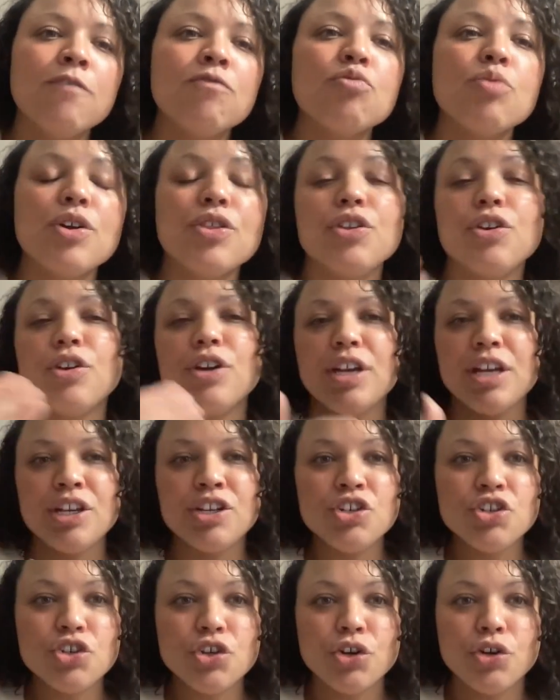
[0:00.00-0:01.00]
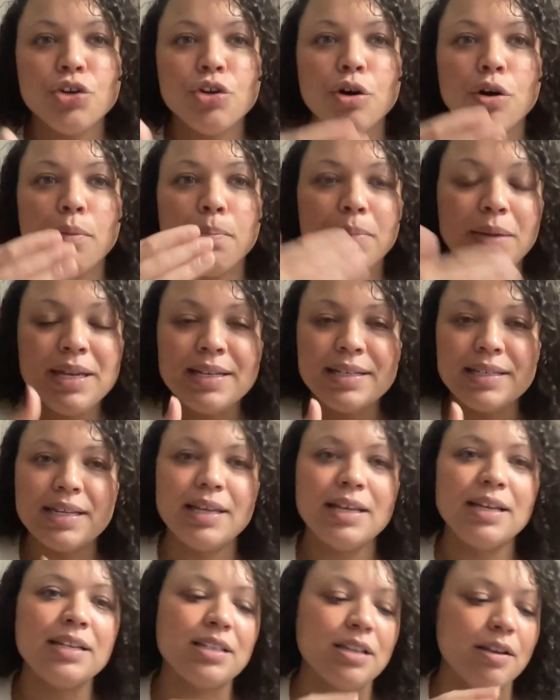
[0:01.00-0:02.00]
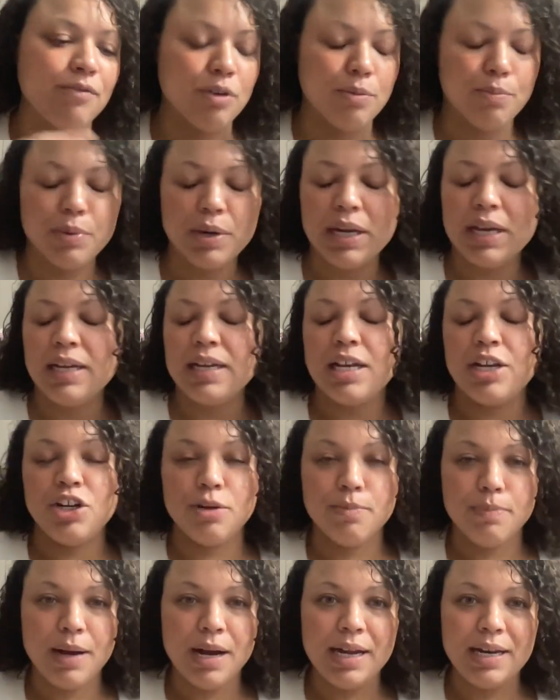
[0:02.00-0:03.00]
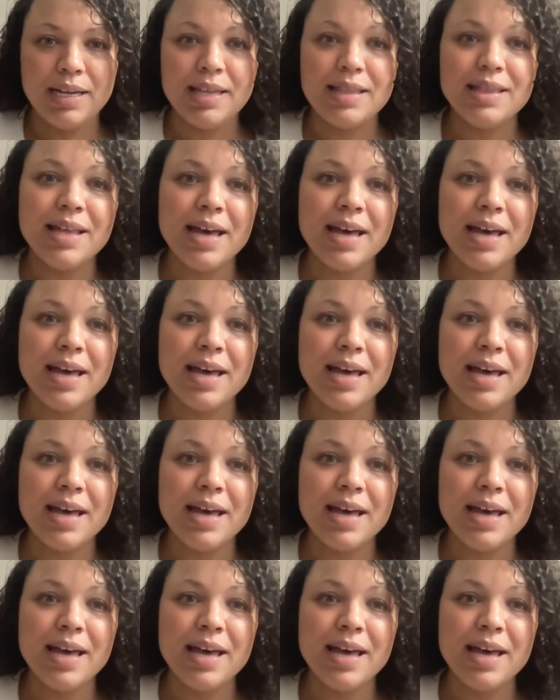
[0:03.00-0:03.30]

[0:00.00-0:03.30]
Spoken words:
with your internal pieces of your brain and your body.